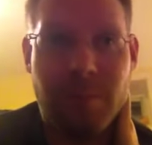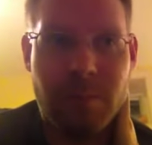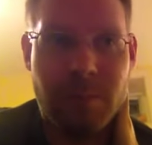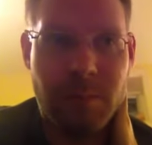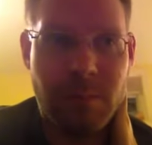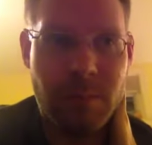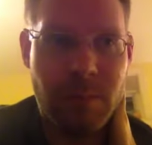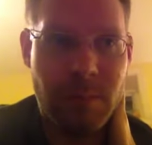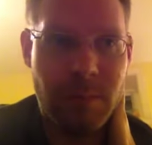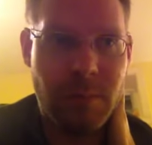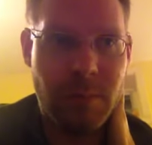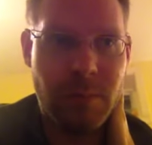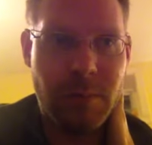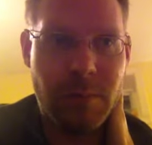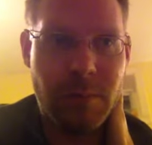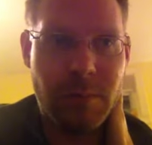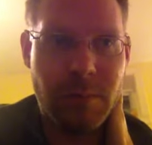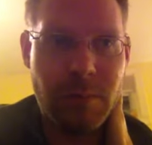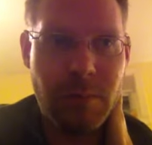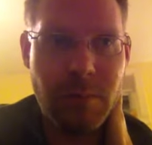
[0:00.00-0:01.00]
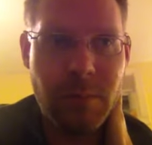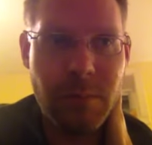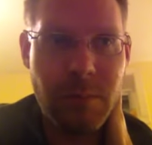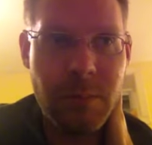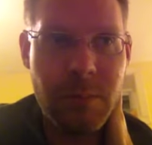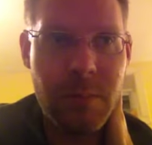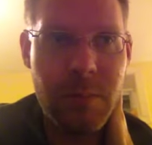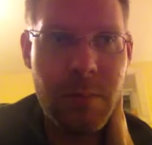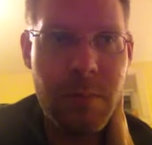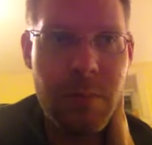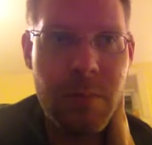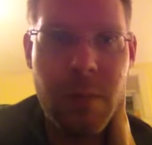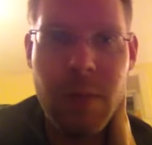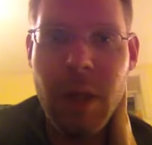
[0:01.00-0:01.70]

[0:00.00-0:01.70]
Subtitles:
(no one is talking)